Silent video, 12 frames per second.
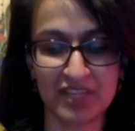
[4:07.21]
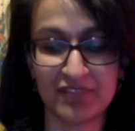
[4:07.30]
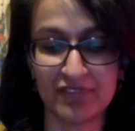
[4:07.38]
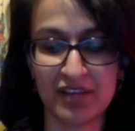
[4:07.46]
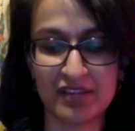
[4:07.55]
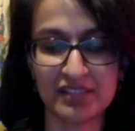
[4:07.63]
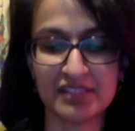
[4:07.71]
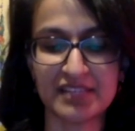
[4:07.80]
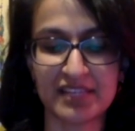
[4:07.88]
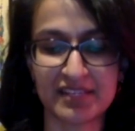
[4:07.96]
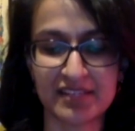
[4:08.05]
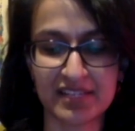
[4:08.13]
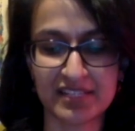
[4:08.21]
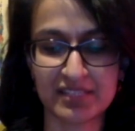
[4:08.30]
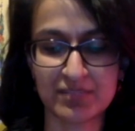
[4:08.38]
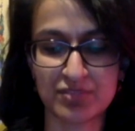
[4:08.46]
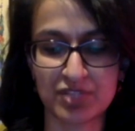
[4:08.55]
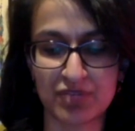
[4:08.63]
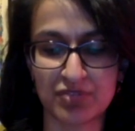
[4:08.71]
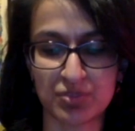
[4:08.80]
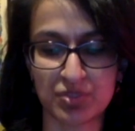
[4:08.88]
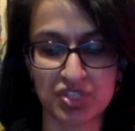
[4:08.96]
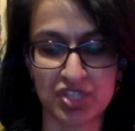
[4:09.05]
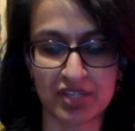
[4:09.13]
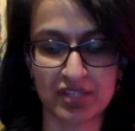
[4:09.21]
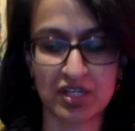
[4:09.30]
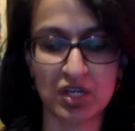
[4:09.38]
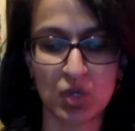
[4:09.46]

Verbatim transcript: Finally, they connected themselves to each other